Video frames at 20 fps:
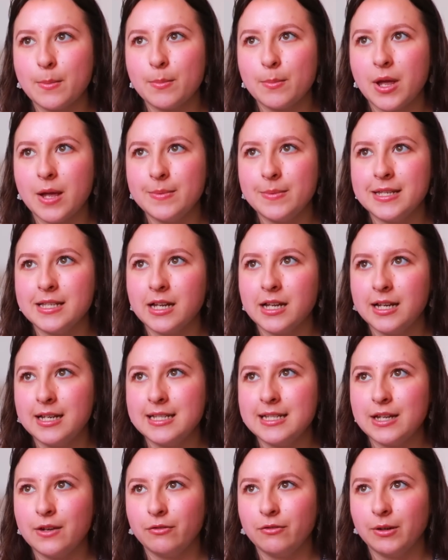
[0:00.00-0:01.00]
might be
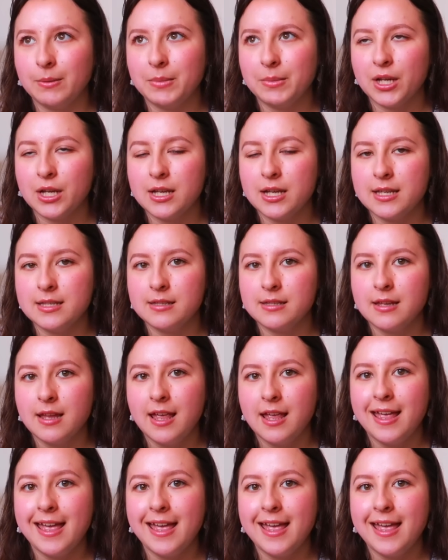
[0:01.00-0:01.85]
slightly different because,